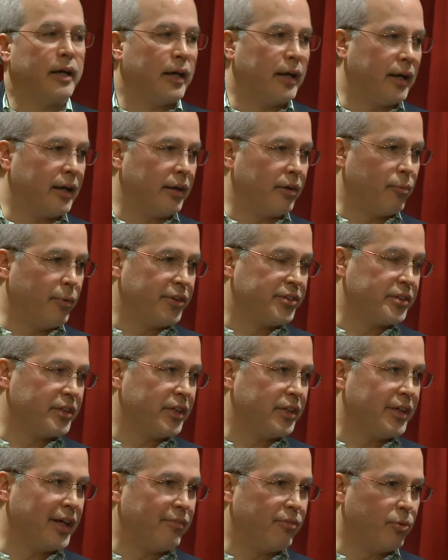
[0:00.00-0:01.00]
And
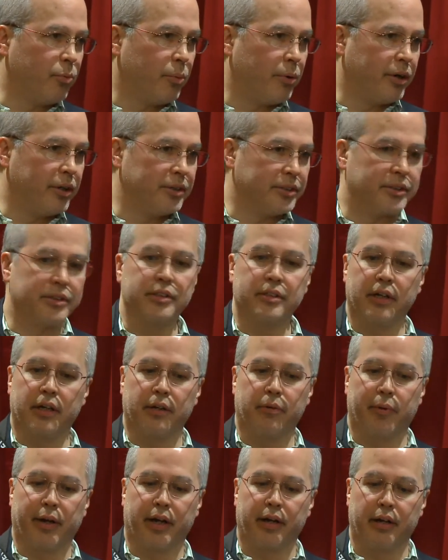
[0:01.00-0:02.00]
recently, David was
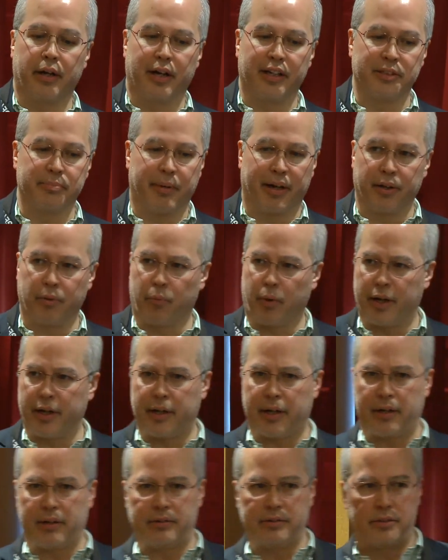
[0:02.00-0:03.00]
recognized by the White
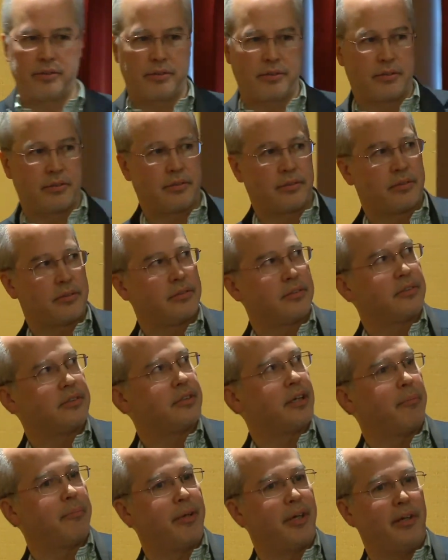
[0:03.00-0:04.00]
House.
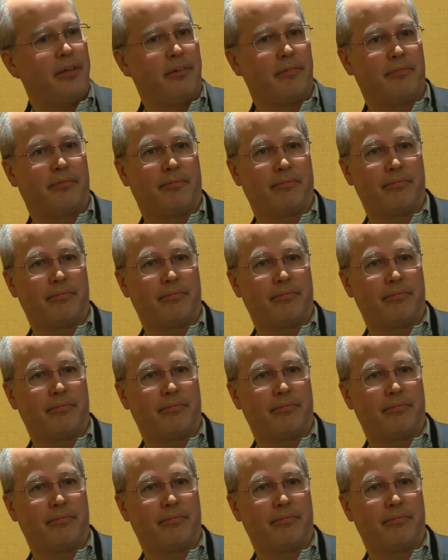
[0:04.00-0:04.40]
Is that me?